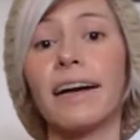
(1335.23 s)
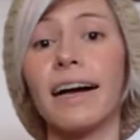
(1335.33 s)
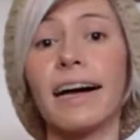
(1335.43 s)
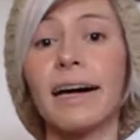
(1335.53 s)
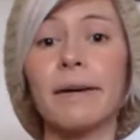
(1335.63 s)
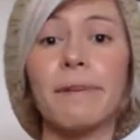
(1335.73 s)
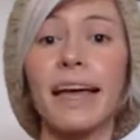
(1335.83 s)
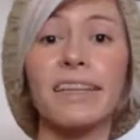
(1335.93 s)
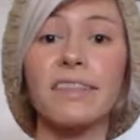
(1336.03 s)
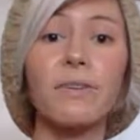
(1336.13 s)

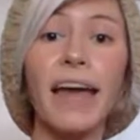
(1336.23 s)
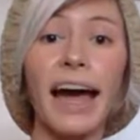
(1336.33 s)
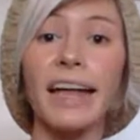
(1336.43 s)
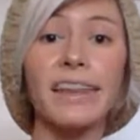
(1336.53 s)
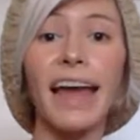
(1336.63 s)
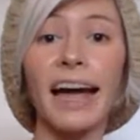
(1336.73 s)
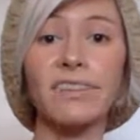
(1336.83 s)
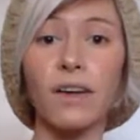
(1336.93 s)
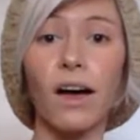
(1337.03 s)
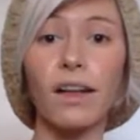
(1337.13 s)
And so
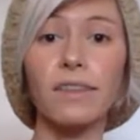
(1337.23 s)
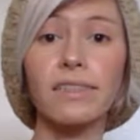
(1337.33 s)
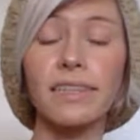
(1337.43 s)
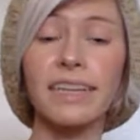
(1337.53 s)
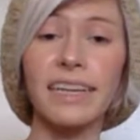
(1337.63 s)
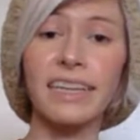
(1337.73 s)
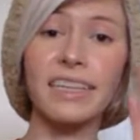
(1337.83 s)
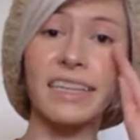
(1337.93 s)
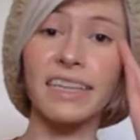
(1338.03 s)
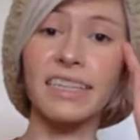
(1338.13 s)
that's all.
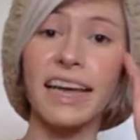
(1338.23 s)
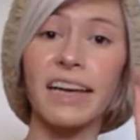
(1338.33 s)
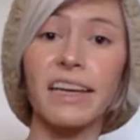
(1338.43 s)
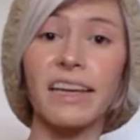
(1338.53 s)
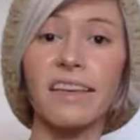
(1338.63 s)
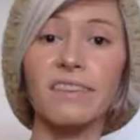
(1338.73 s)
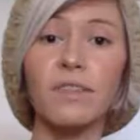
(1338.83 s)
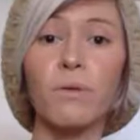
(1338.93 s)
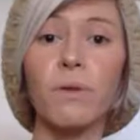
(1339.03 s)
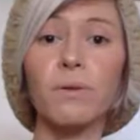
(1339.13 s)
Is they
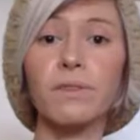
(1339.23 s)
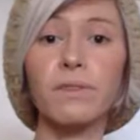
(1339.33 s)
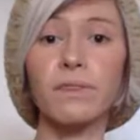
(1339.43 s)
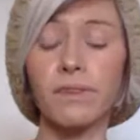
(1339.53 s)
so those